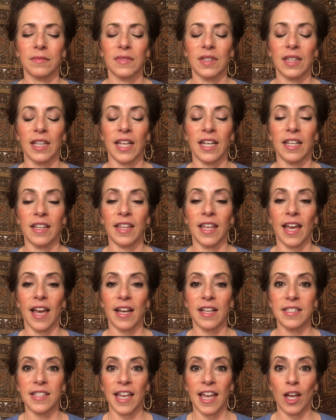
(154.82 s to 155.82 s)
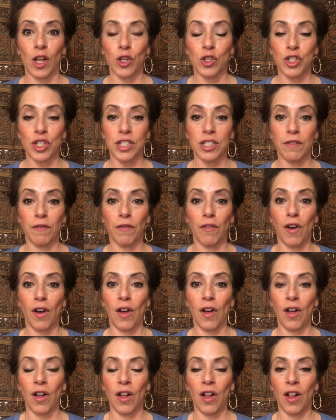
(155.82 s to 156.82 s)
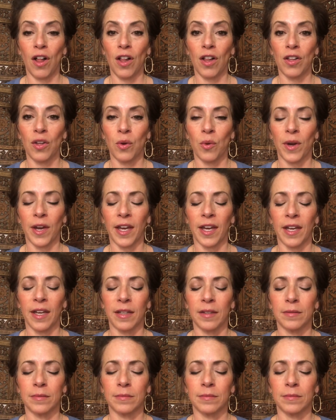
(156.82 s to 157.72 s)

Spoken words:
Letting the exhale just fall away.